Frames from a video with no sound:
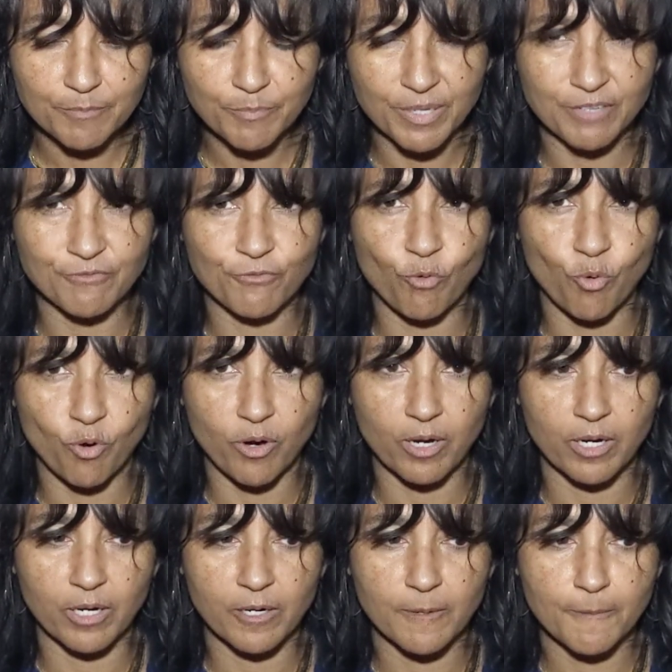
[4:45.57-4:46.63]
but
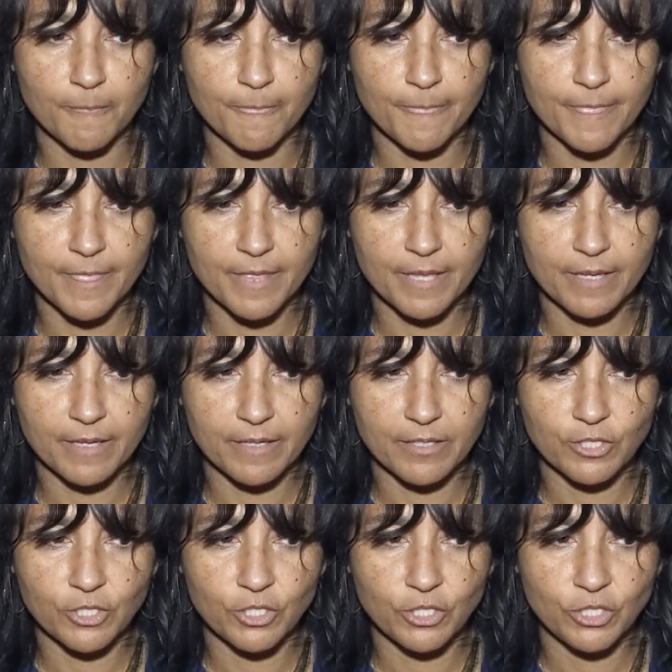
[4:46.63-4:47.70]
for
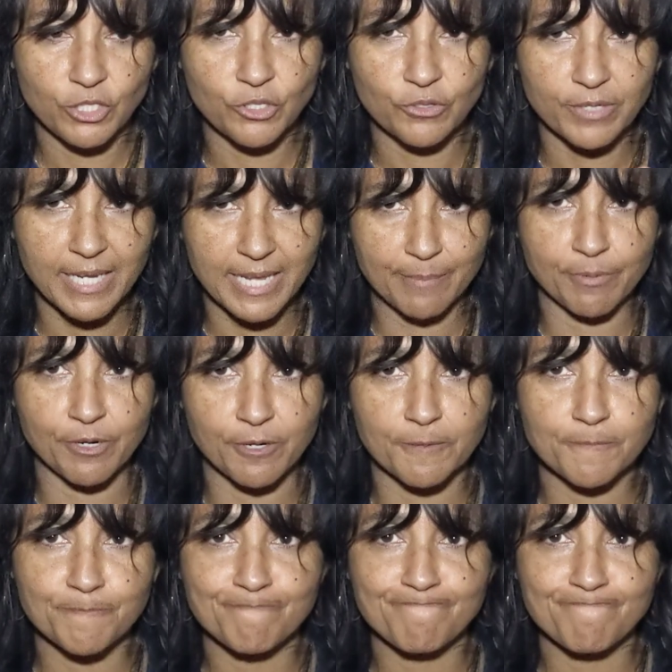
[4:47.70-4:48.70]
your neighbor,